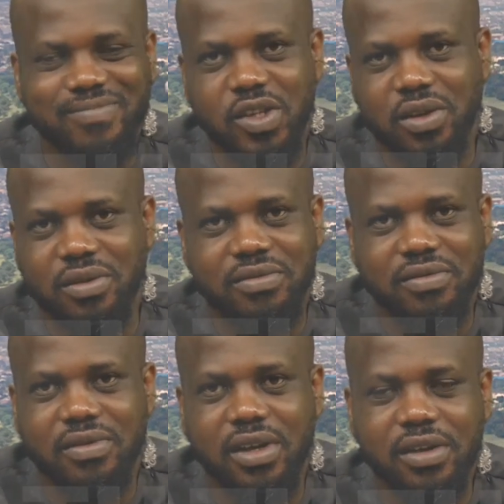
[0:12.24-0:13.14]

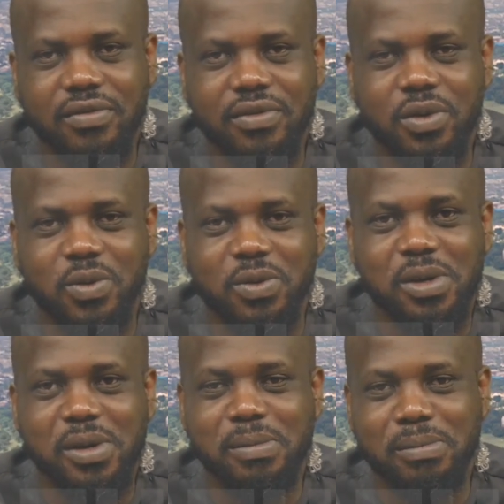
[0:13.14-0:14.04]
a few
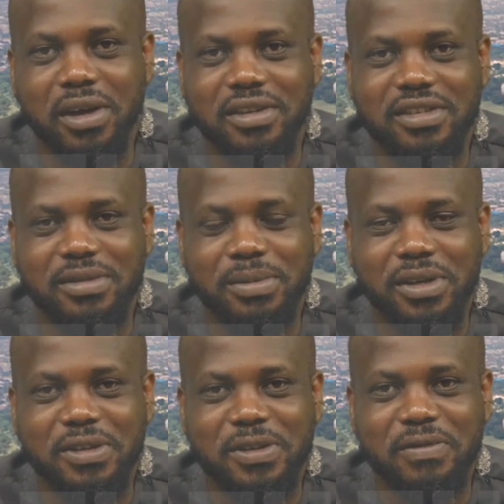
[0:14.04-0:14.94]
months
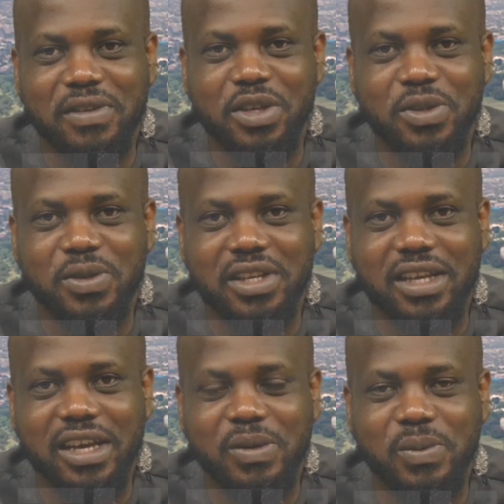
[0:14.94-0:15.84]
because of the issues that he
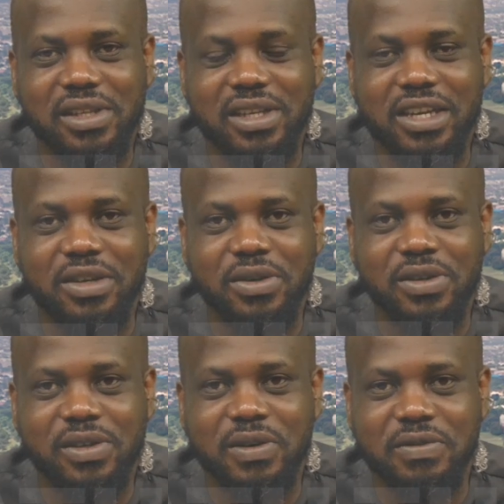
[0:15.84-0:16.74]
had with the
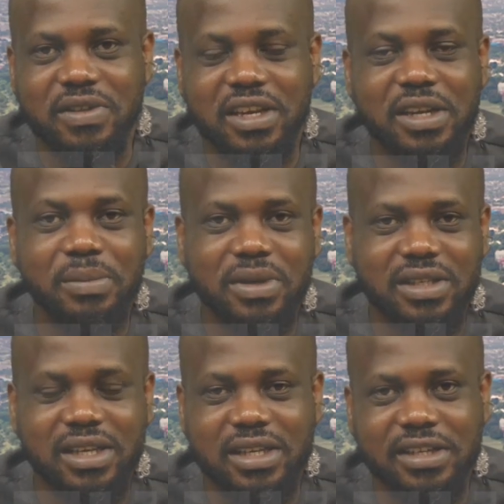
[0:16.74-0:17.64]
leaders of the NNPC
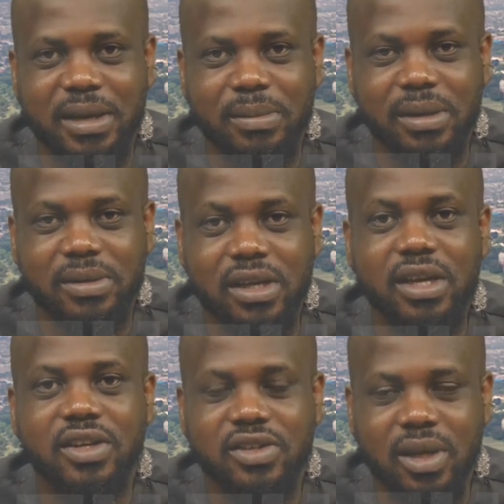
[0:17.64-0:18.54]
at the time. And
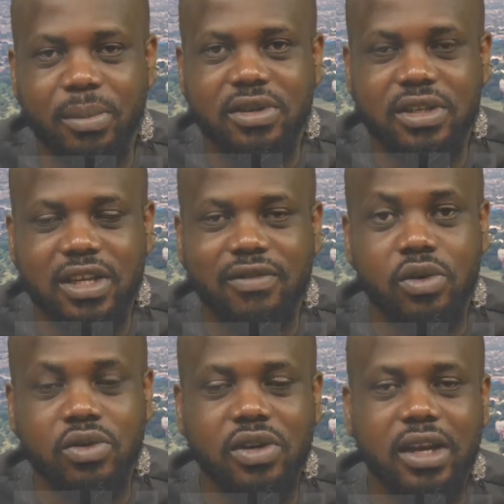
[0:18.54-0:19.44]
some persons have
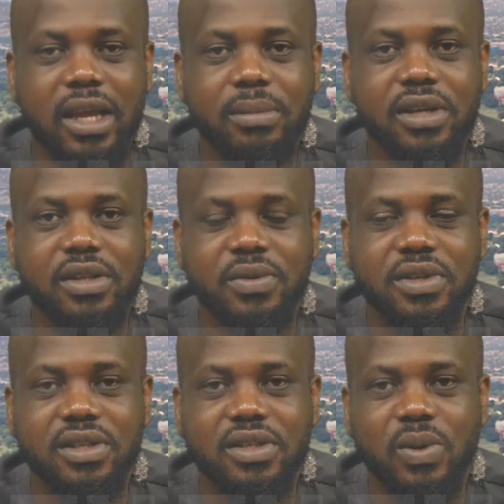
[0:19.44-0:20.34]
also claimed that the
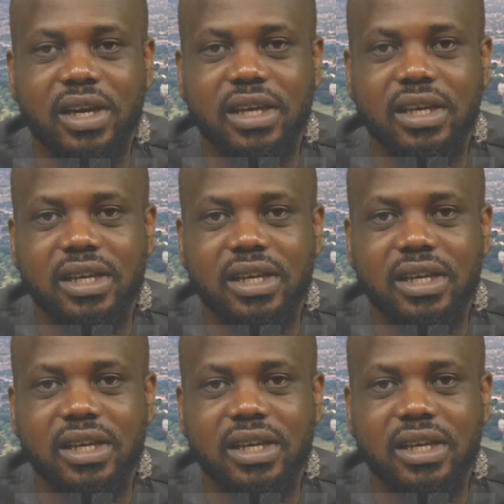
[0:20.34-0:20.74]
reasons why